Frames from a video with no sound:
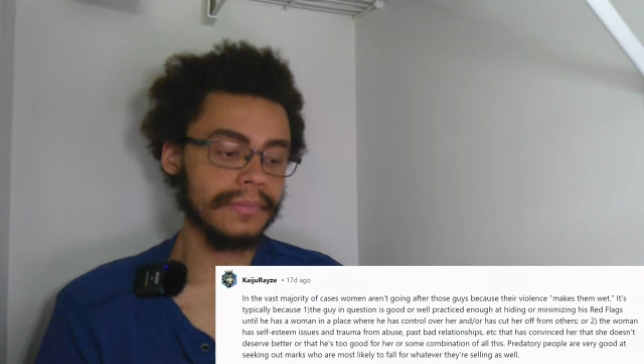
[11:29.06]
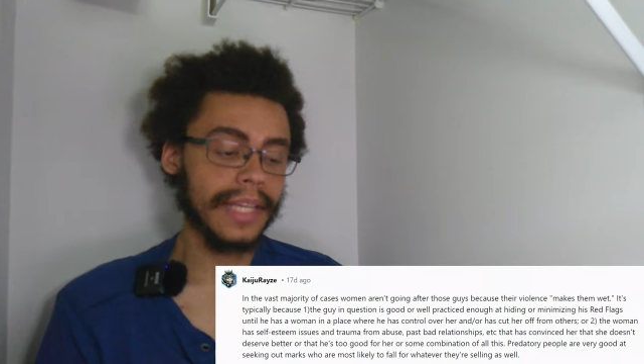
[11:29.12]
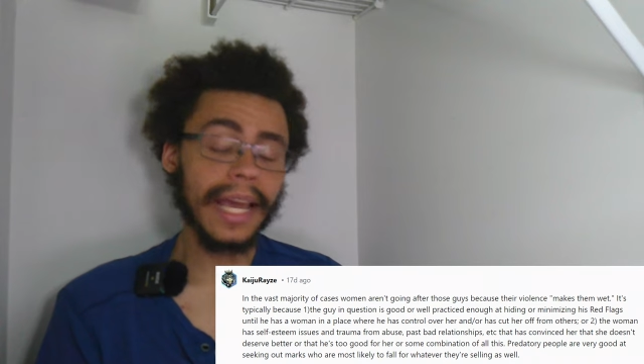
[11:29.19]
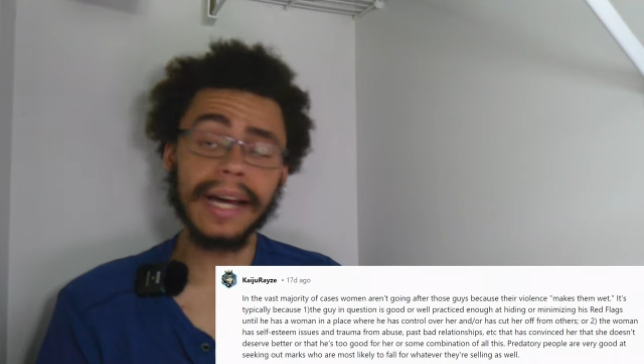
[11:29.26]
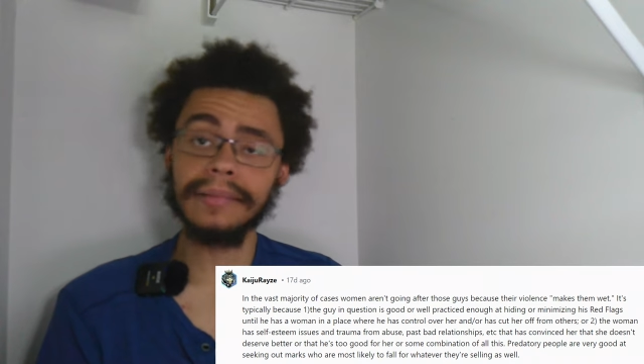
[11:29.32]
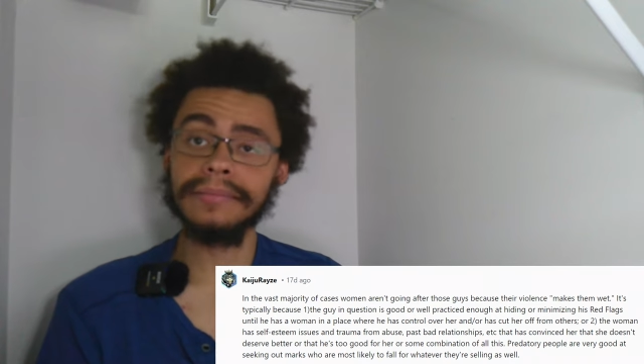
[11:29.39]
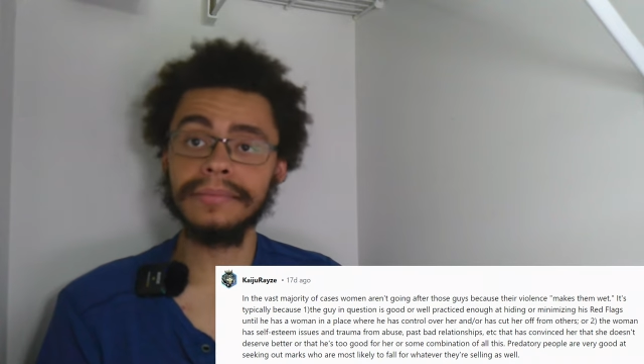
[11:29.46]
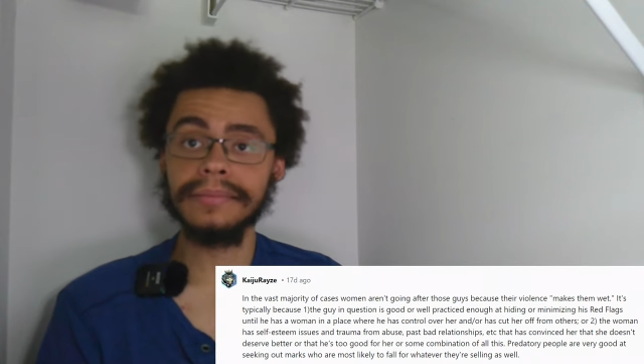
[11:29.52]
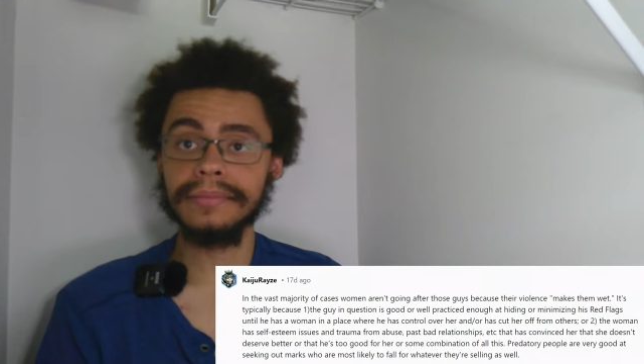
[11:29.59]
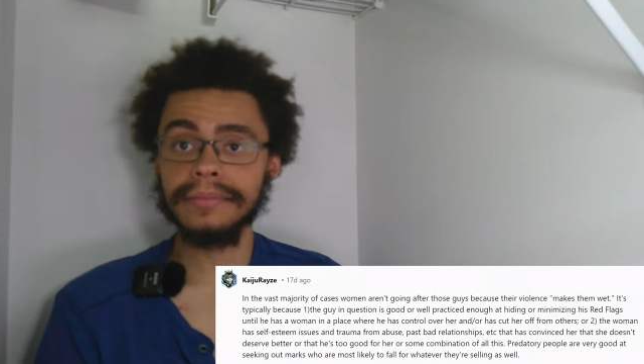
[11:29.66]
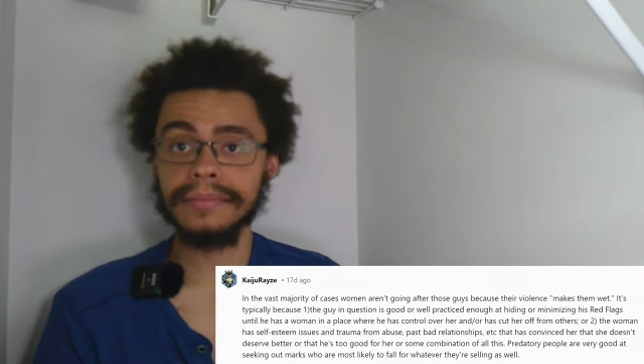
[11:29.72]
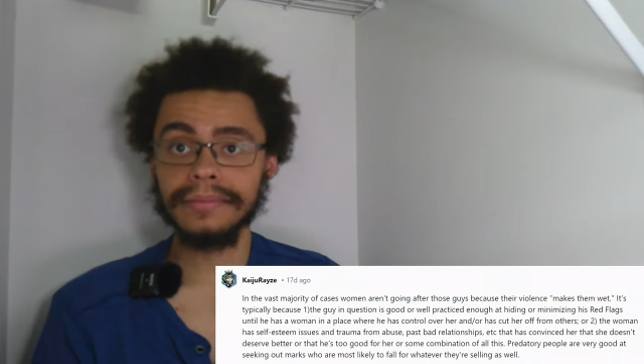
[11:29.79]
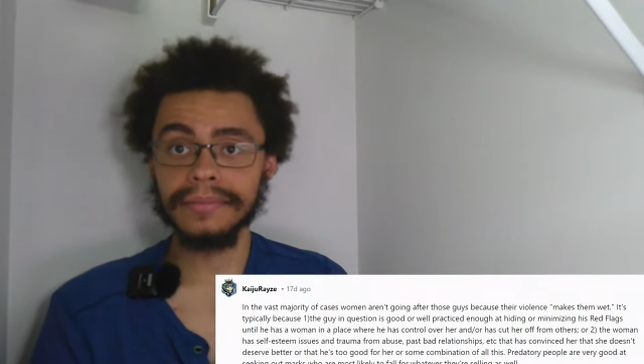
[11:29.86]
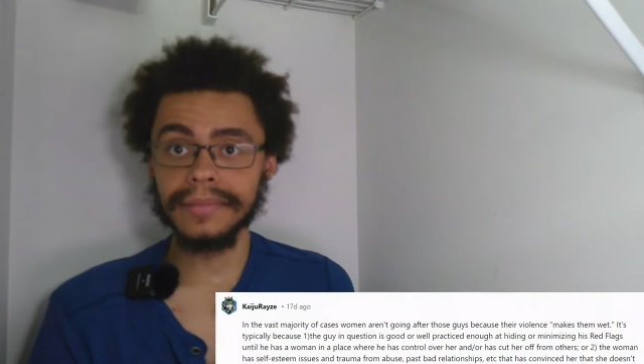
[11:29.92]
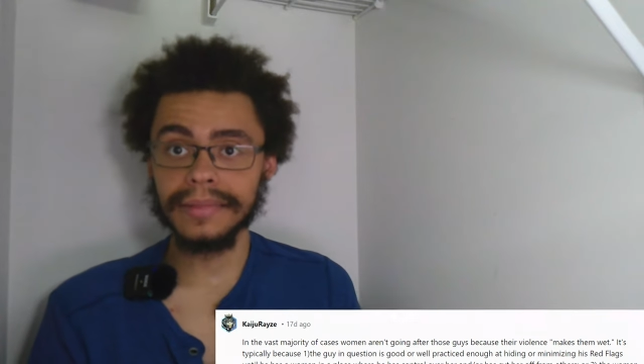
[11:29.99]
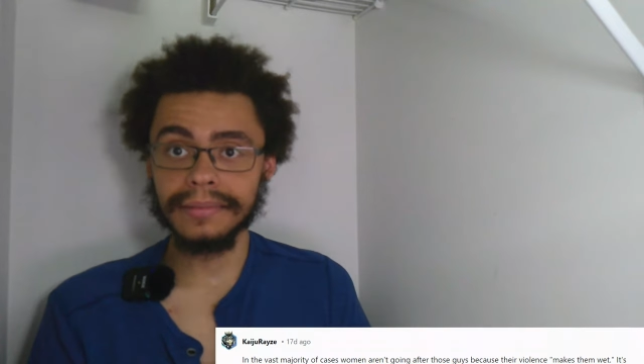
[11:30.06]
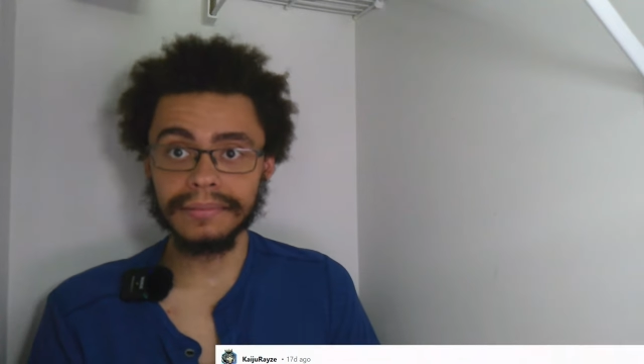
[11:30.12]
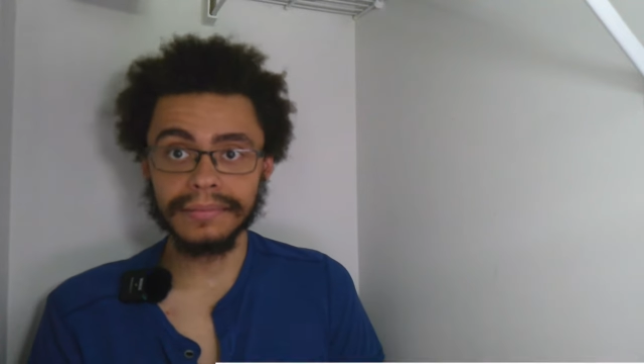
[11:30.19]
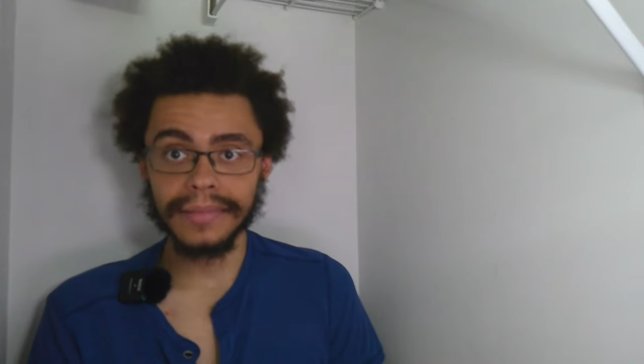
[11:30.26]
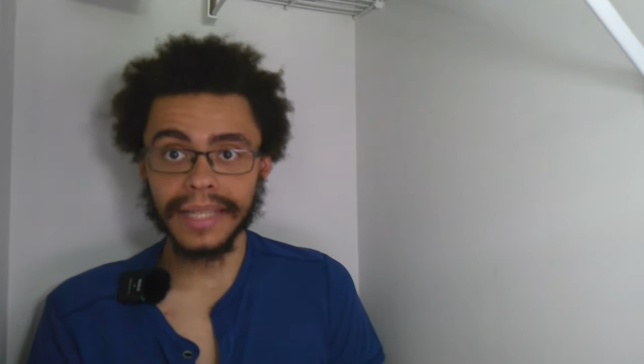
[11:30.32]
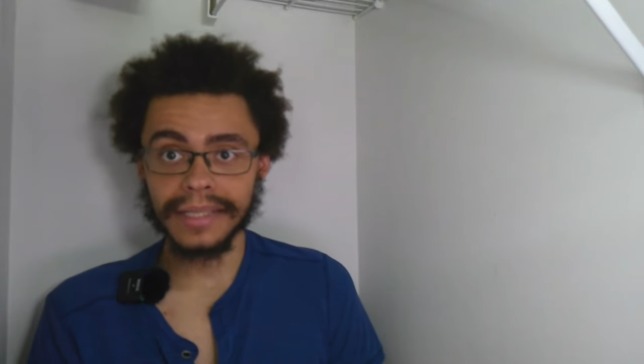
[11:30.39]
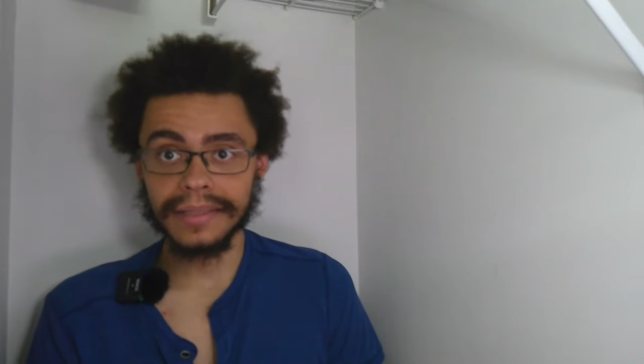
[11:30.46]
Yeah,
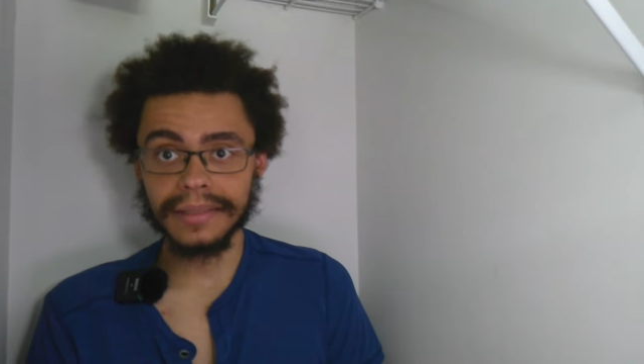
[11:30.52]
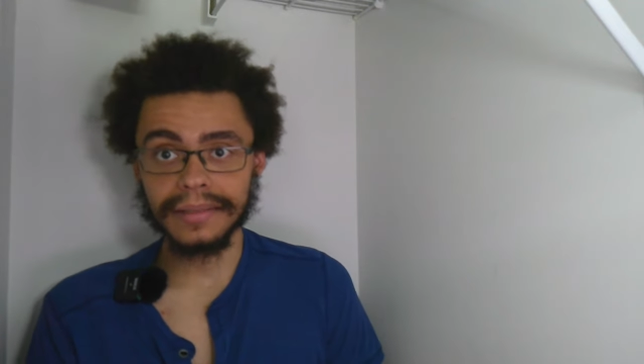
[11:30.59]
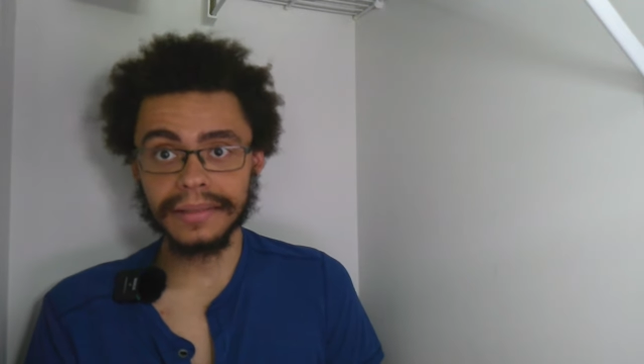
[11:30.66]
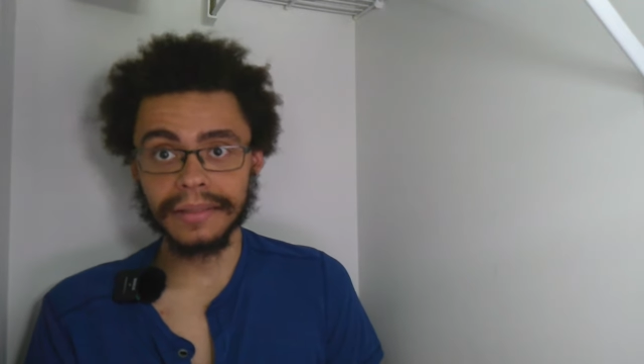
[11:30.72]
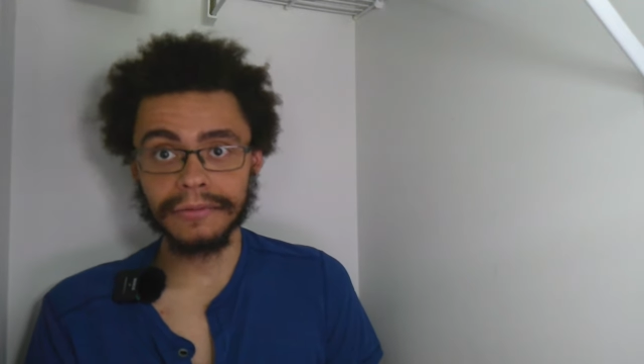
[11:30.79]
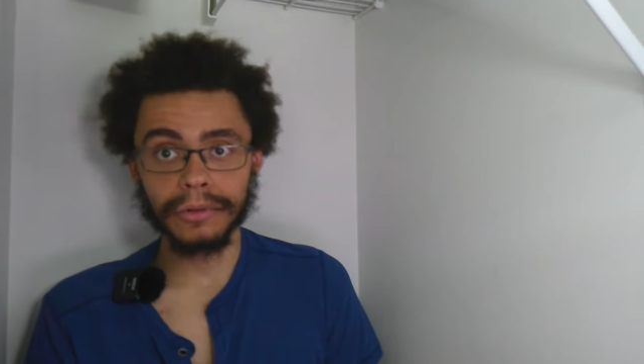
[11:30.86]
that's